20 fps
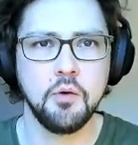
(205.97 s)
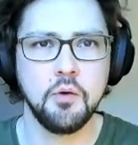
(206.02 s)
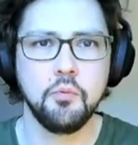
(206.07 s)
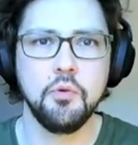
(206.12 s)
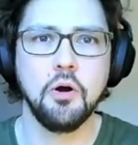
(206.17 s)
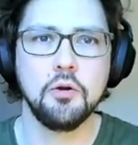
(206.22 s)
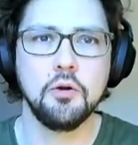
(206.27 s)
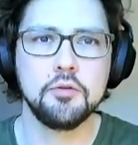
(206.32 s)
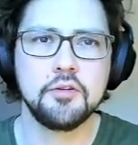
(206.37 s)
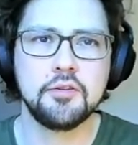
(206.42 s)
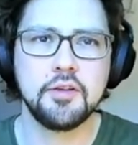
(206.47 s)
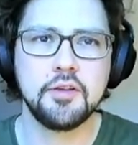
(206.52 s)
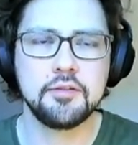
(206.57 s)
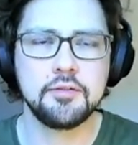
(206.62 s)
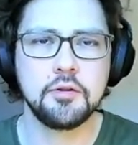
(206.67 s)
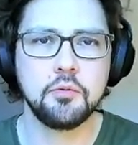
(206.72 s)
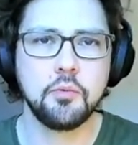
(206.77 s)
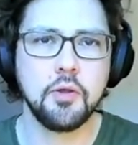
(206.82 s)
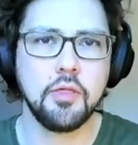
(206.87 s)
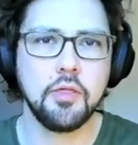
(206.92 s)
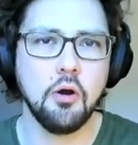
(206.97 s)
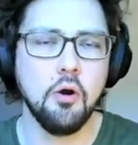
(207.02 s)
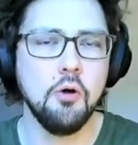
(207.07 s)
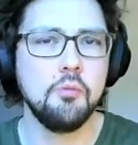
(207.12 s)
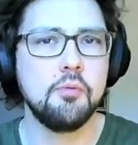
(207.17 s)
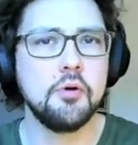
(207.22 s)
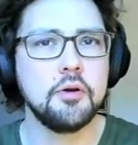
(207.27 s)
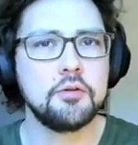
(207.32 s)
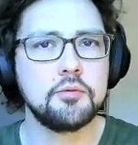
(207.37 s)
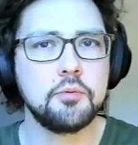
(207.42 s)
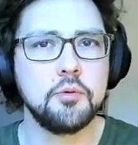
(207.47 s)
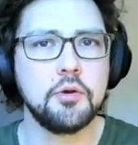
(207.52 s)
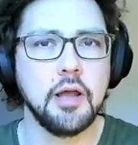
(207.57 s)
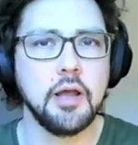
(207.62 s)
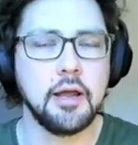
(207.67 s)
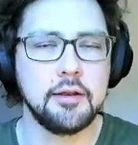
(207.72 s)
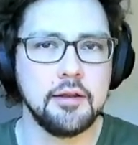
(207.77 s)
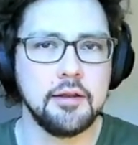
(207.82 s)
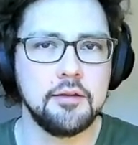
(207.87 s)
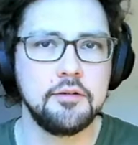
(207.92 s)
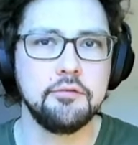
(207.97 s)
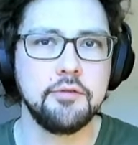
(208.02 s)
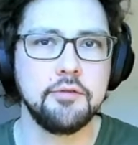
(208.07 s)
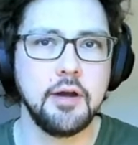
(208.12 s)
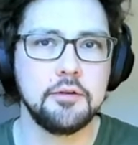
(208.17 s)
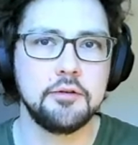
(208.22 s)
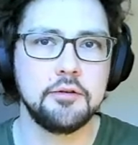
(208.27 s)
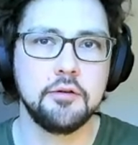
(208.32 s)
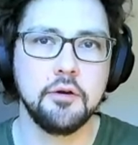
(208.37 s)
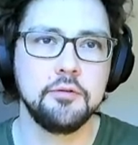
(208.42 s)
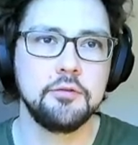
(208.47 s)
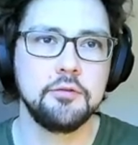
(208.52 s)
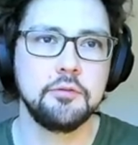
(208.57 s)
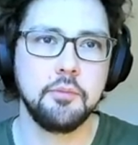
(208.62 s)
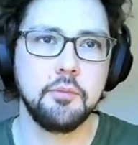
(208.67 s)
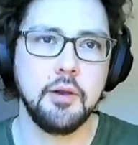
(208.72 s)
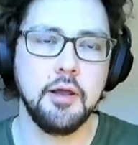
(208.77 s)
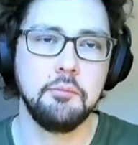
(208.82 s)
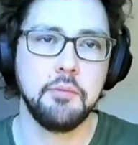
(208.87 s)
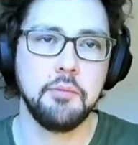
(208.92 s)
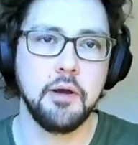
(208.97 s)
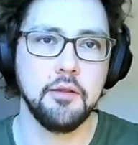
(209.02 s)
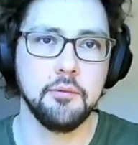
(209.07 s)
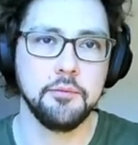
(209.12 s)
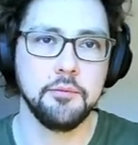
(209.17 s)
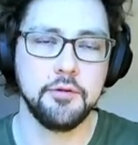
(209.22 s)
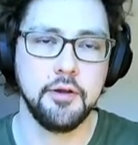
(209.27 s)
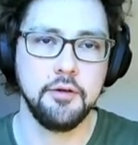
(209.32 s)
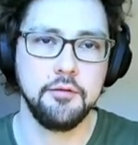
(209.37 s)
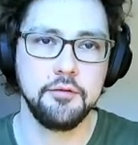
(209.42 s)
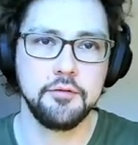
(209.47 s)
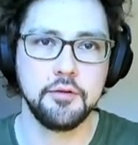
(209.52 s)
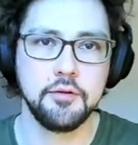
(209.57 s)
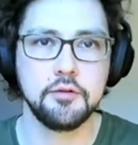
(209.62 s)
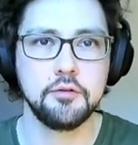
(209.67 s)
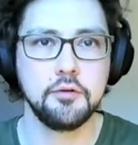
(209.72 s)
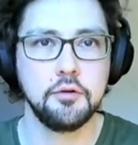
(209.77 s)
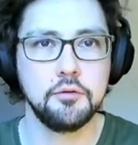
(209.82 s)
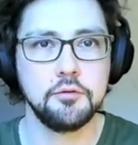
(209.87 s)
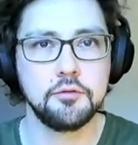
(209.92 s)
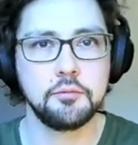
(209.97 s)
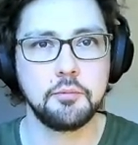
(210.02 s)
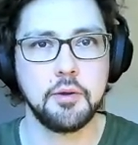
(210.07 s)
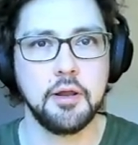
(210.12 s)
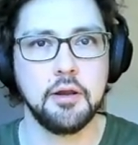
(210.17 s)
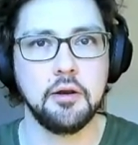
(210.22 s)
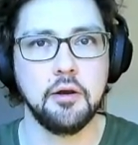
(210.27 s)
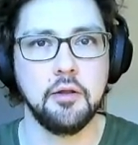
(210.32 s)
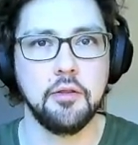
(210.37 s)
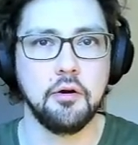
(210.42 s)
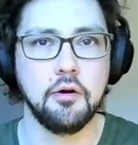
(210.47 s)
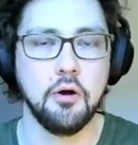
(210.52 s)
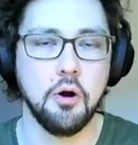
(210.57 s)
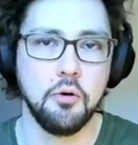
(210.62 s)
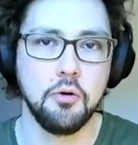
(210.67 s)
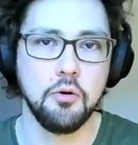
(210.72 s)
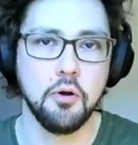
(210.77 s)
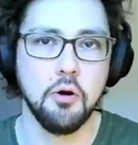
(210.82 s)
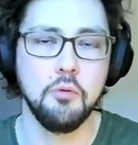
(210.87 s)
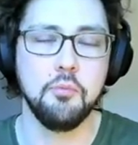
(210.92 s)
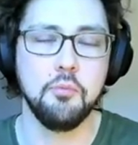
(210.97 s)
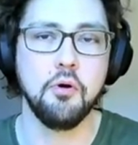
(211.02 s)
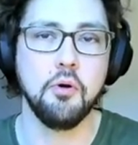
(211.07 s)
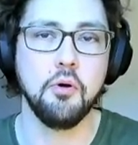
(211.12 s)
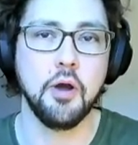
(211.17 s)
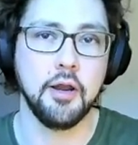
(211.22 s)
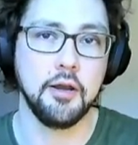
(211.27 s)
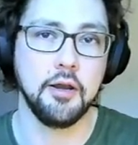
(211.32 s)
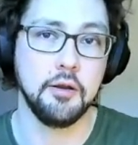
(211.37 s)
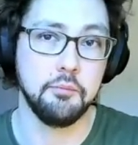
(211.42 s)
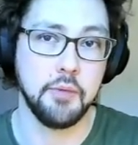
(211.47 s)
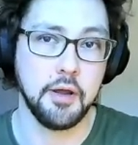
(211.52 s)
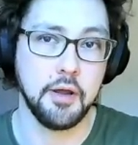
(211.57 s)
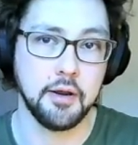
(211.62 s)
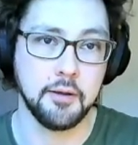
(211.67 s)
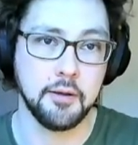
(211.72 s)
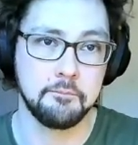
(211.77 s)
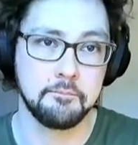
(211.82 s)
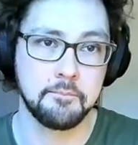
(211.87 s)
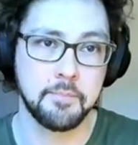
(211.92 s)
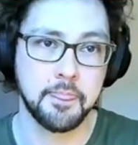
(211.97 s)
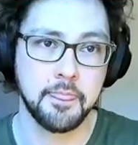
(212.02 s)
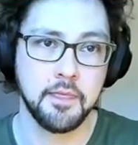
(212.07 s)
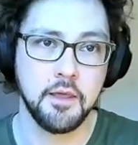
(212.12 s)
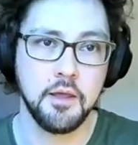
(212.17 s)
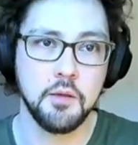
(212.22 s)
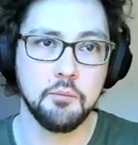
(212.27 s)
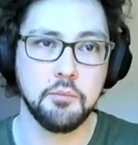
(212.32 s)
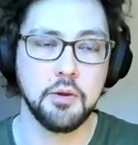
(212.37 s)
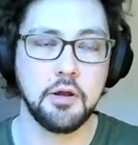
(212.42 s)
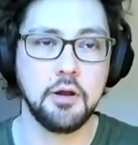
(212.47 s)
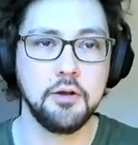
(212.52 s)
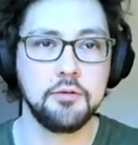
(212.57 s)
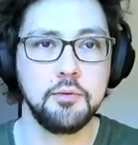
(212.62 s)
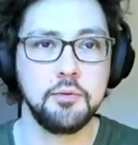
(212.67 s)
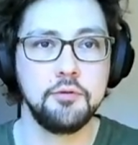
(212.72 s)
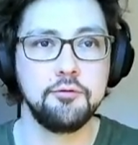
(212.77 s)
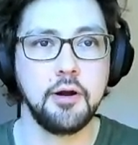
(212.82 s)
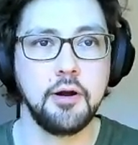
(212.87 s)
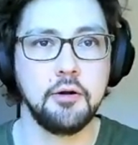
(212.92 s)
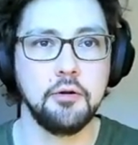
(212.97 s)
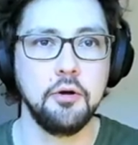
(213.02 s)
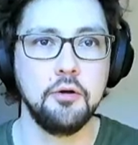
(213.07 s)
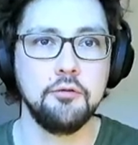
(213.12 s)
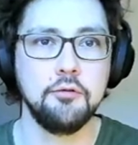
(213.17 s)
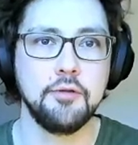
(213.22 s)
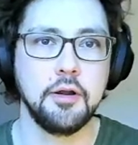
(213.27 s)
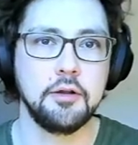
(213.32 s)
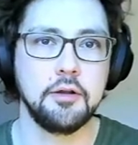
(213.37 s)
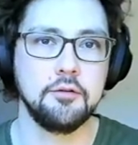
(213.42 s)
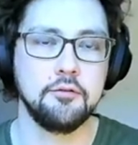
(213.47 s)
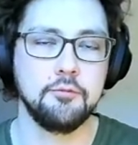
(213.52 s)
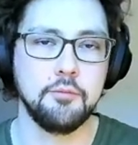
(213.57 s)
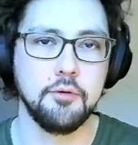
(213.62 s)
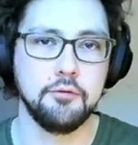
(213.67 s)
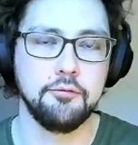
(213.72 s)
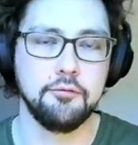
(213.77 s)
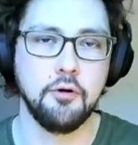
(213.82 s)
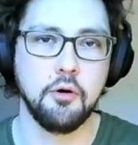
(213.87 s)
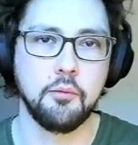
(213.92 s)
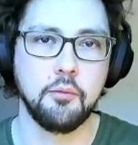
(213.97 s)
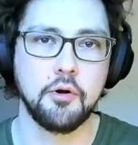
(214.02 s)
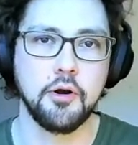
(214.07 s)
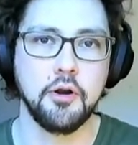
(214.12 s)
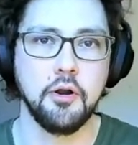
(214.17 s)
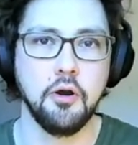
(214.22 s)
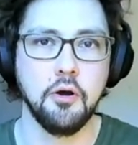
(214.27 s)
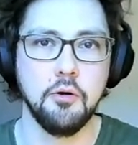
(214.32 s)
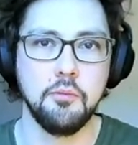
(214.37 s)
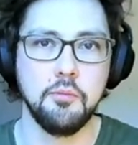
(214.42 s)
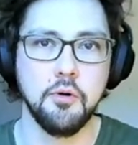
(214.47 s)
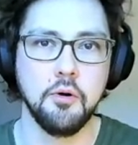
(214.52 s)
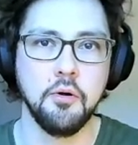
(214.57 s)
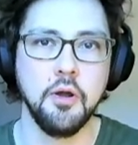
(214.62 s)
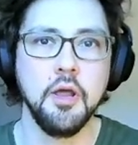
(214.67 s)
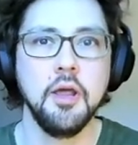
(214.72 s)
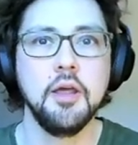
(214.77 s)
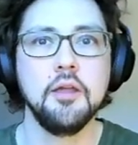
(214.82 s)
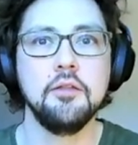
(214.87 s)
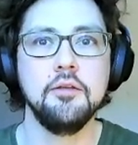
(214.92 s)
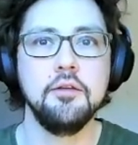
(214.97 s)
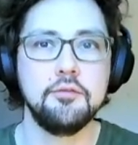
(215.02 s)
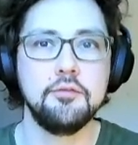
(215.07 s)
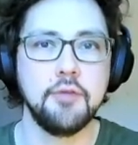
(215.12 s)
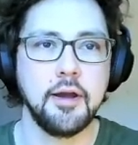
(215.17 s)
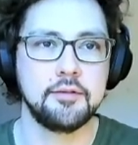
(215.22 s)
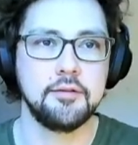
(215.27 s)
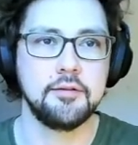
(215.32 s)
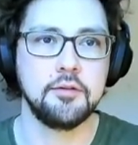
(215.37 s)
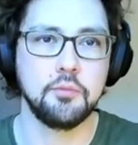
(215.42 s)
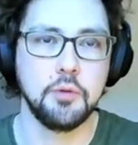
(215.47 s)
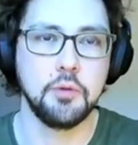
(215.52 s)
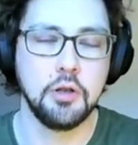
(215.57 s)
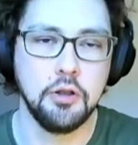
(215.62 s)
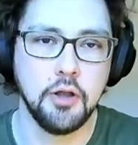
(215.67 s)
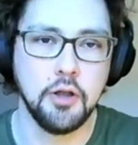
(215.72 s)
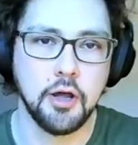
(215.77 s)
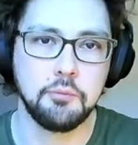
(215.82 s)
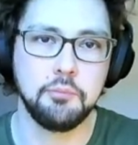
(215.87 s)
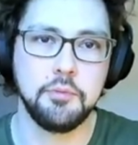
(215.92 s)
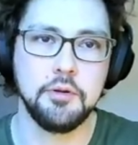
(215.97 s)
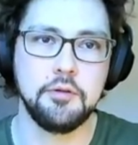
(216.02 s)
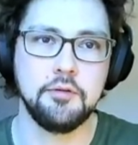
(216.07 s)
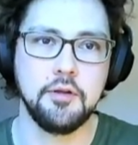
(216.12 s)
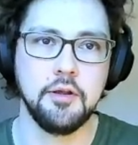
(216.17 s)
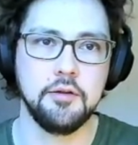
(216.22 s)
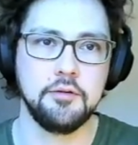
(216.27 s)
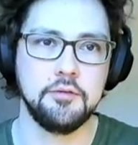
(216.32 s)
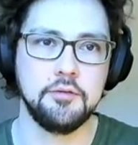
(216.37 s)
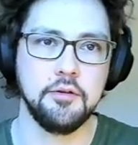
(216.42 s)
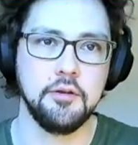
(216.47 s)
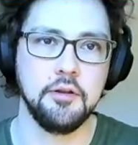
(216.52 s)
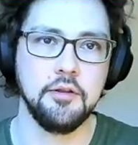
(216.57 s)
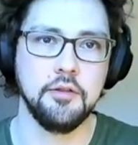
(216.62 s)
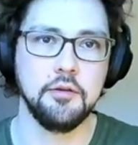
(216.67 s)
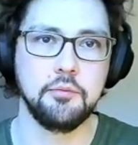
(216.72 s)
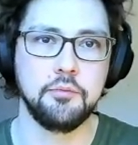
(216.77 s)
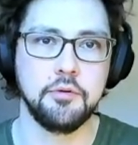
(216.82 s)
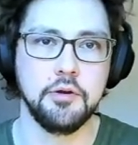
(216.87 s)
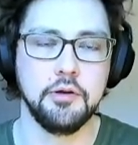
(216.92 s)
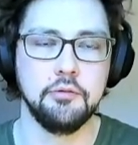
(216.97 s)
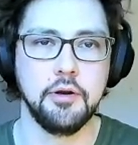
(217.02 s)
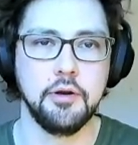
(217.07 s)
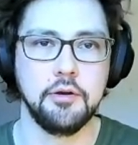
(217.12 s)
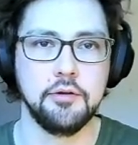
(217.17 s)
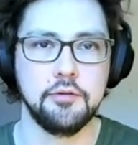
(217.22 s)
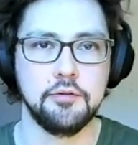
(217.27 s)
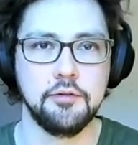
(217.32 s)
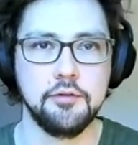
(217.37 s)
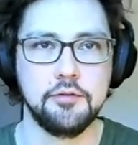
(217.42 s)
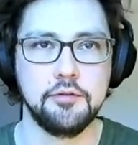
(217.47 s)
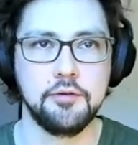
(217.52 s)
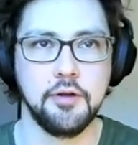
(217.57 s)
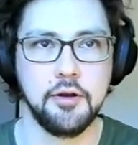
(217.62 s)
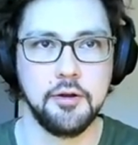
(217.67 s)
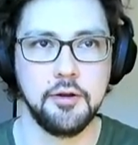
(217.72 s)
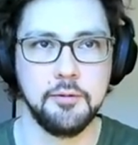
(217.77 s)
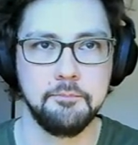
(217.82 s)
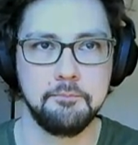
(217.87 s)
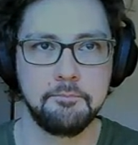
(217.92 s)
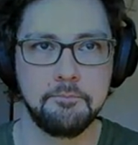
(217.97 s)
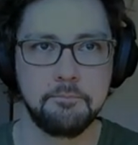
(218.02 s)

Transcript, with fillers: We also tested whether oboists would identify tones played by themselves or tones played on their own oboe any better. Because we found no effects of performer and oboe, these factors will not be tested in the pre-registered study.